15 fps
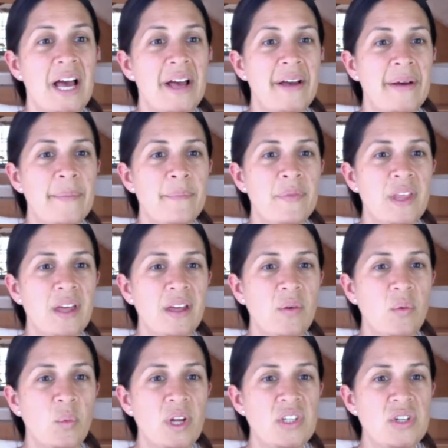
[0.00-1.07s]
Um,
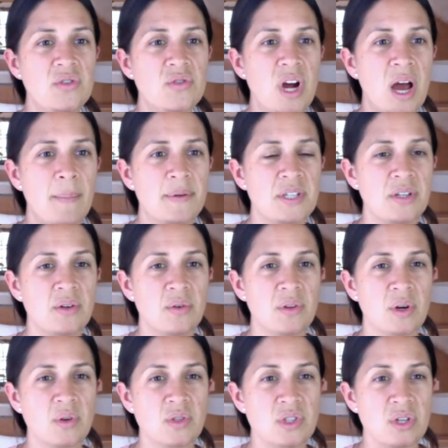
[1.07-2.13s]
we do drop to
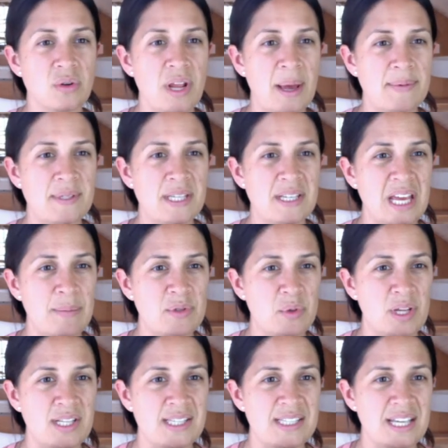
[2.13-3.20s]
those two naps a day
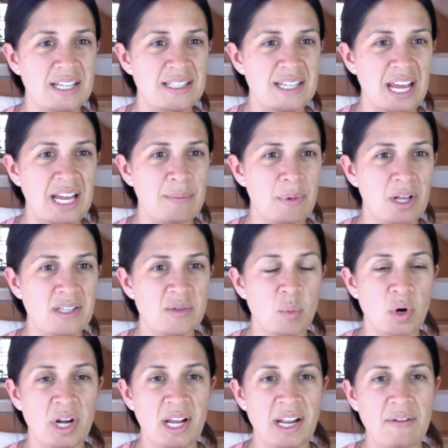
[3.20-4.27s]
between six to eight months,
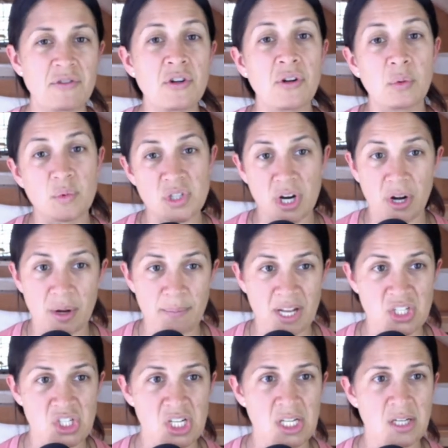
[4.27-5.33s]
morning and afternoon, which I already
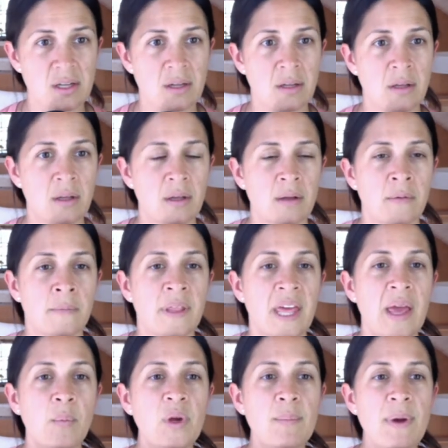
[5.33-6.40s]
mentioned.
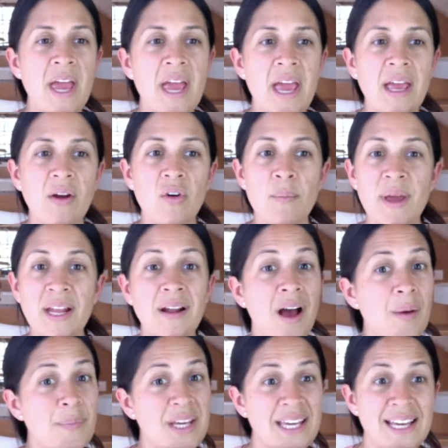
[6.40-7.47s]
And we may or may
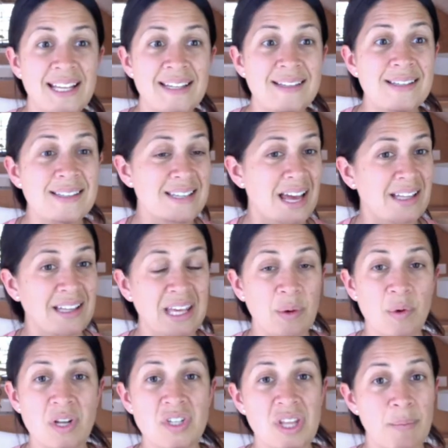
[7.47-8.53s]
not begin sign
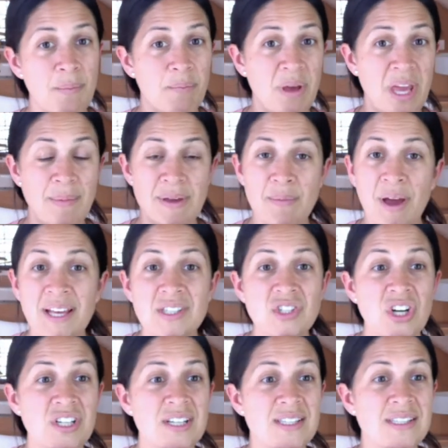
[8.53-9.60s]
language. The baby might
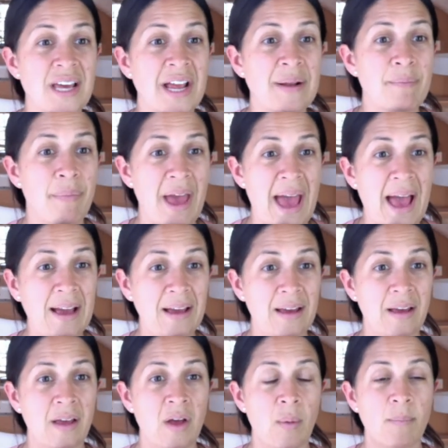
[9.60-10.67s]
start to sign
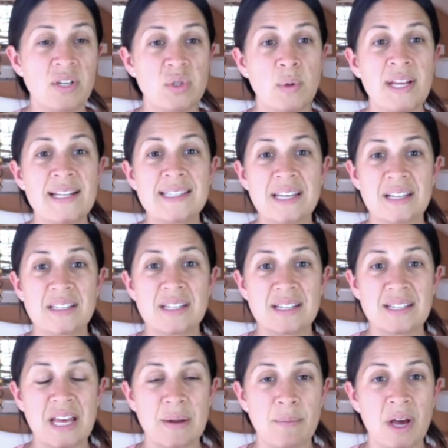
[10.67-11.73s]
back between six
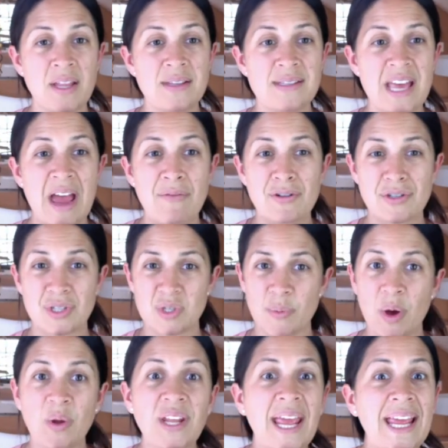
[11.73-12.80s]
to 10 months. Average is
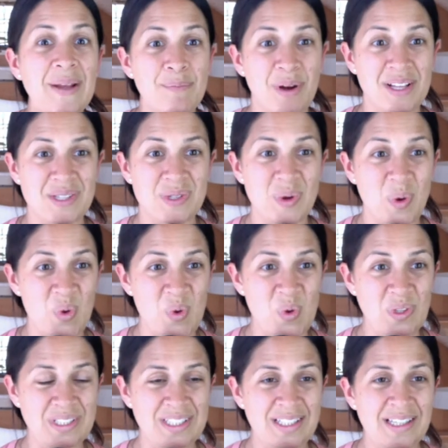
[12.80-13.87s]
about eight months
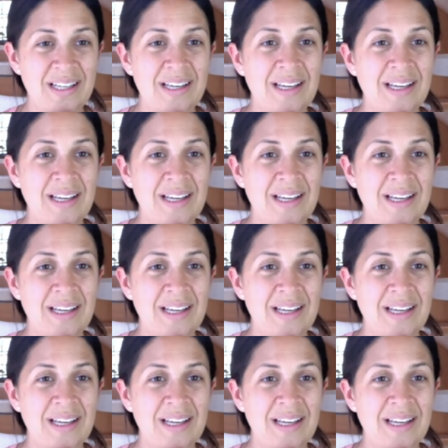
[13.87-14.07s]
old.